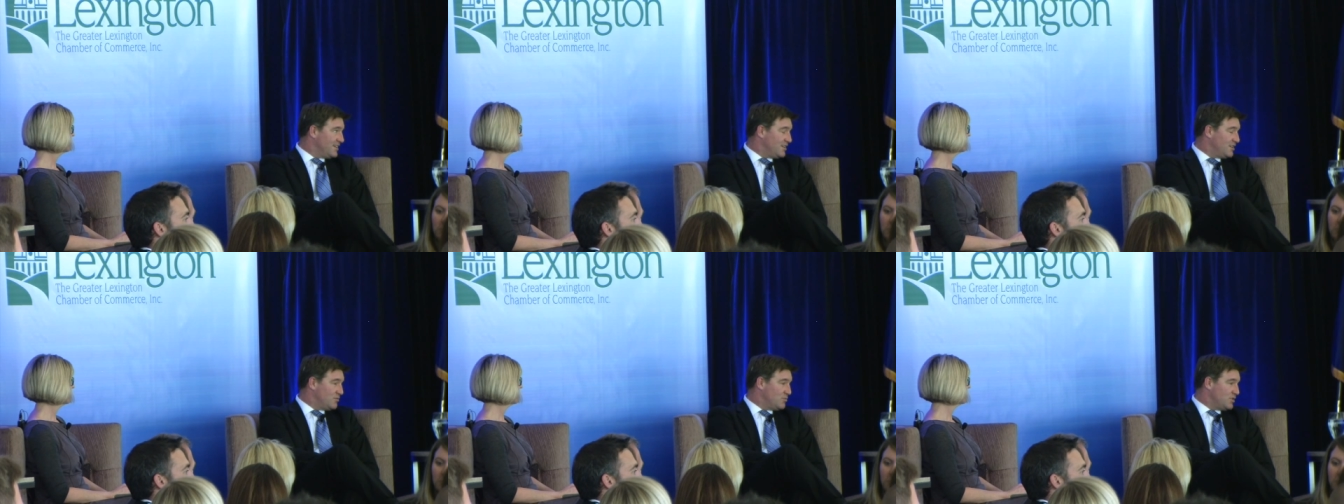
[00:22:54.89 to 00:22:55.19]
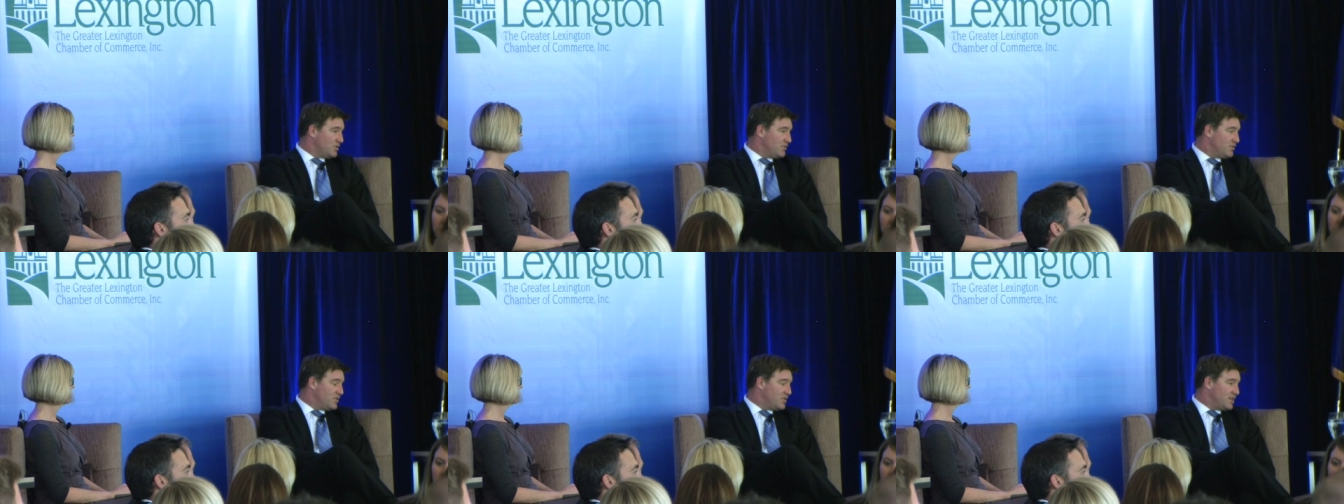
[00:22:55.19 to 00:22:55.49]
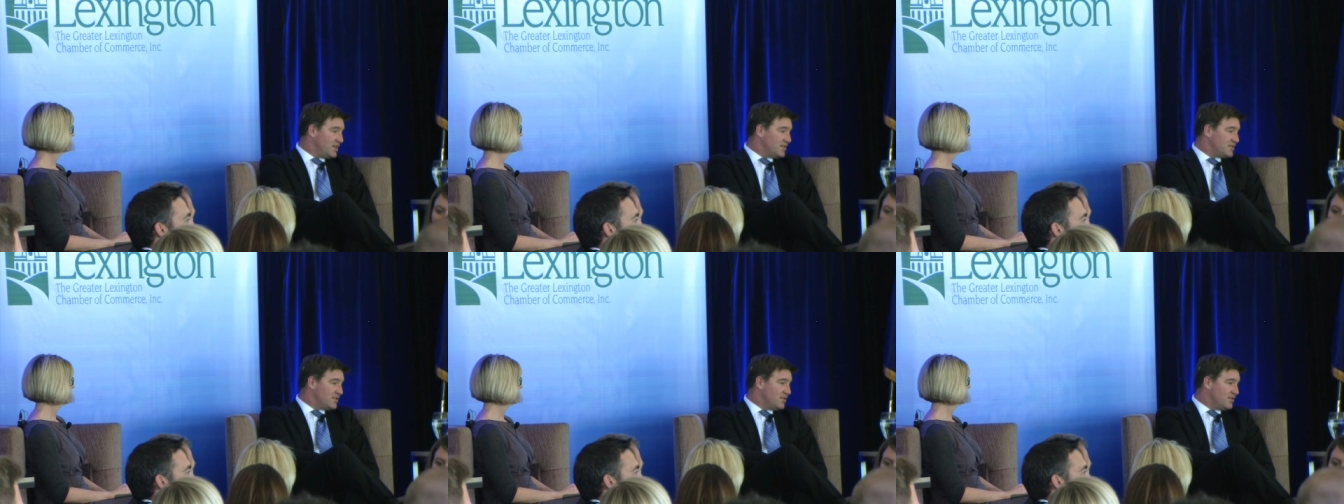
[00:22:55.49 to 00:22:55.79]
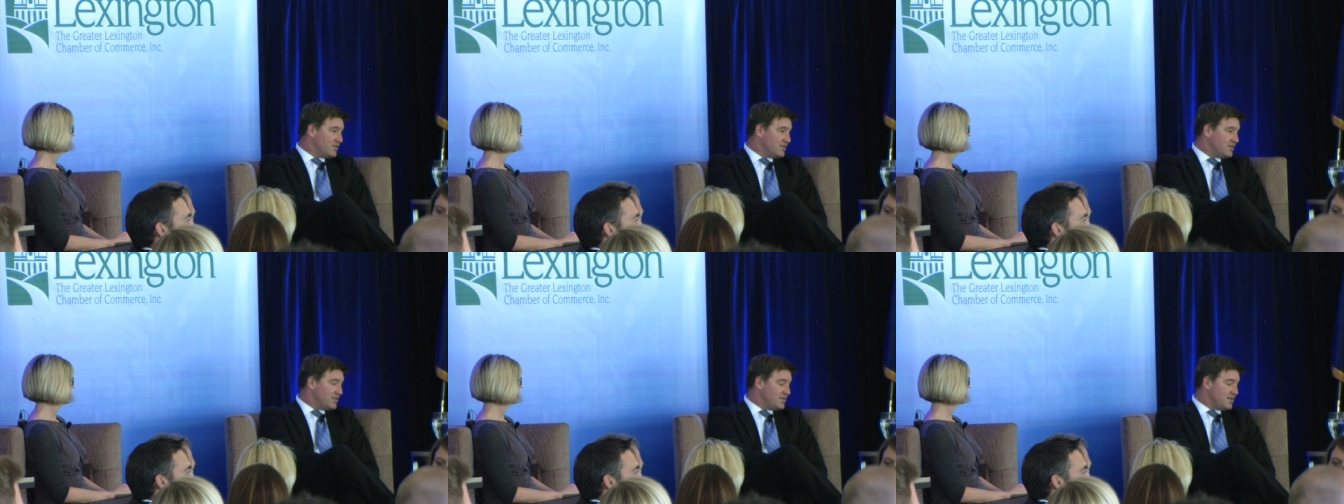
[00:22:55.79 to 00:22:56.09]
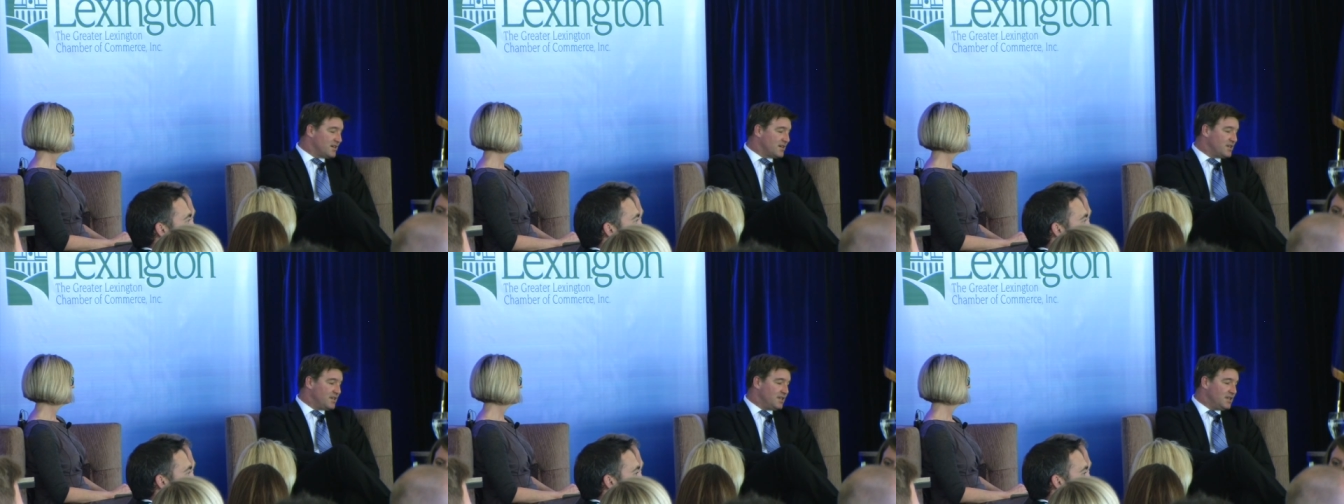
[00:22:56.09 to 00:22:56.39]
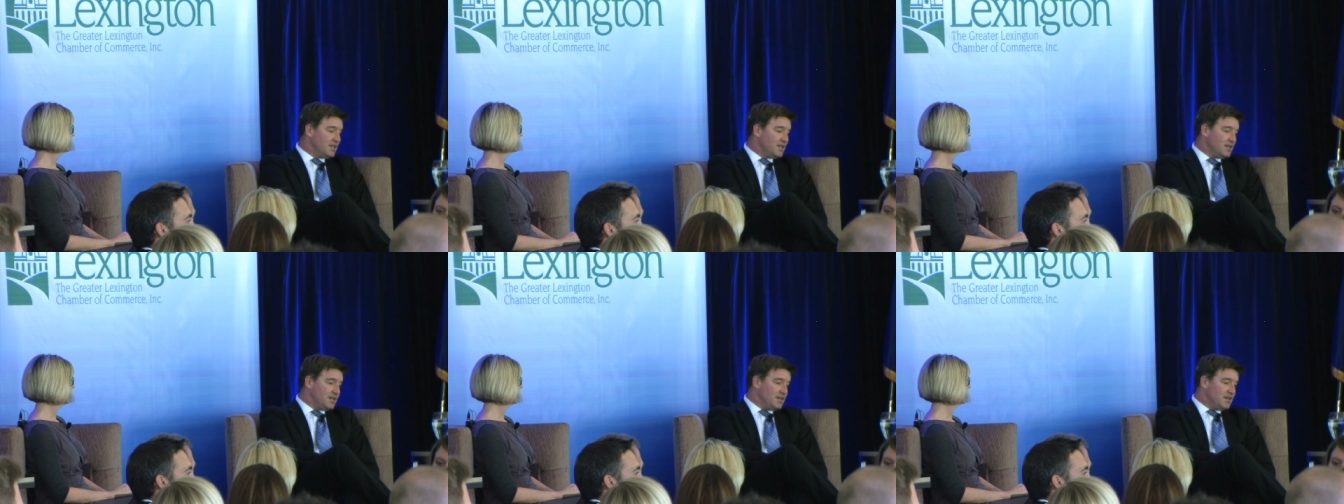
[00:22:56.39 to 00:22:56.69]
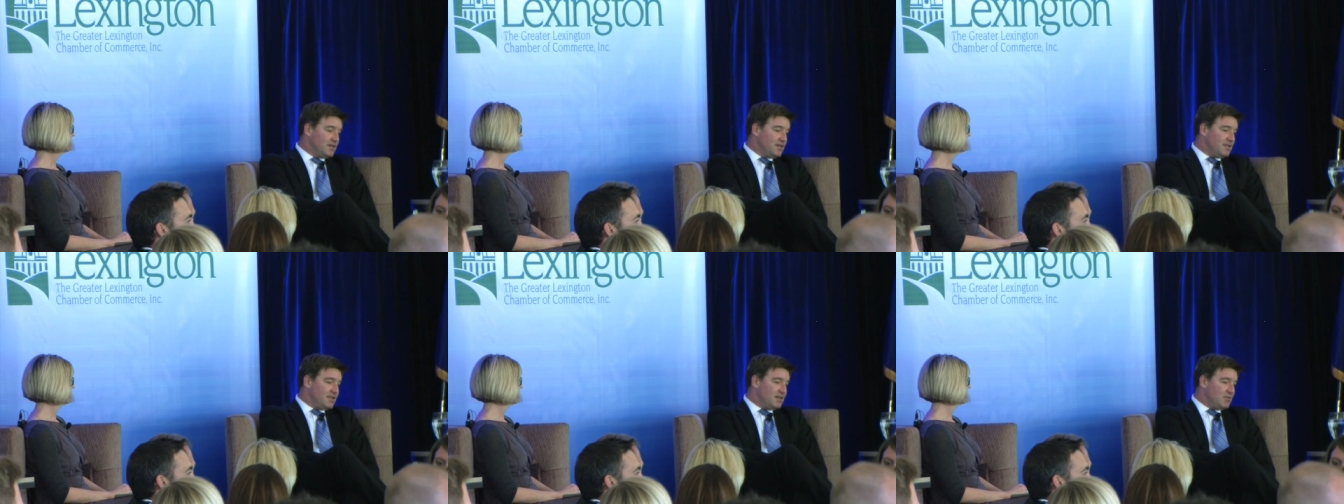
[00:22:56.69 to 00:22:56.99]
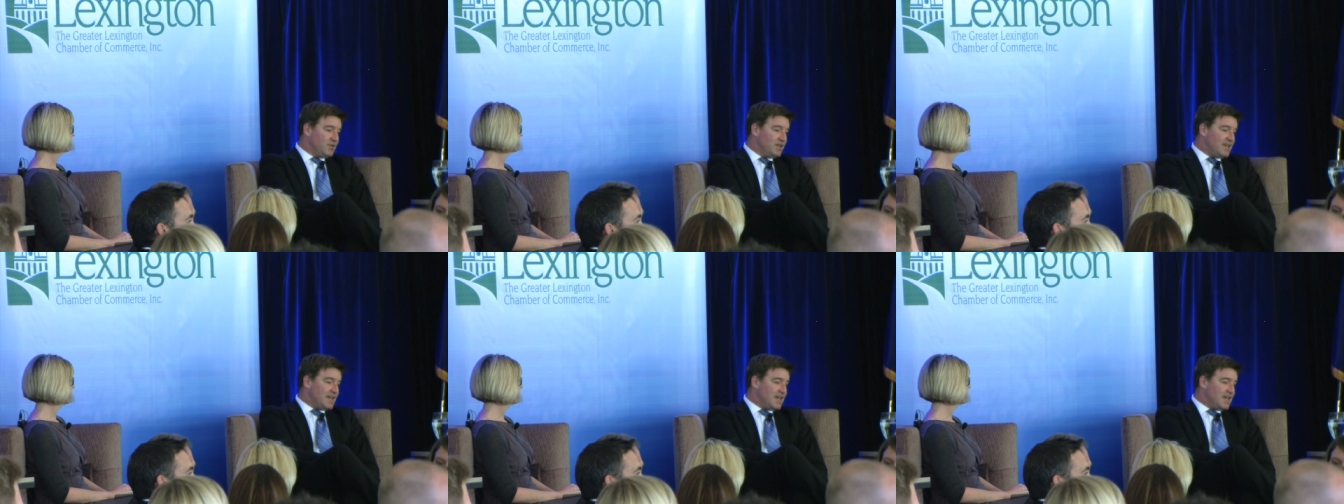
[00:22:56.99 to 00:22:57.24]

And one of the things here in Kentucky that we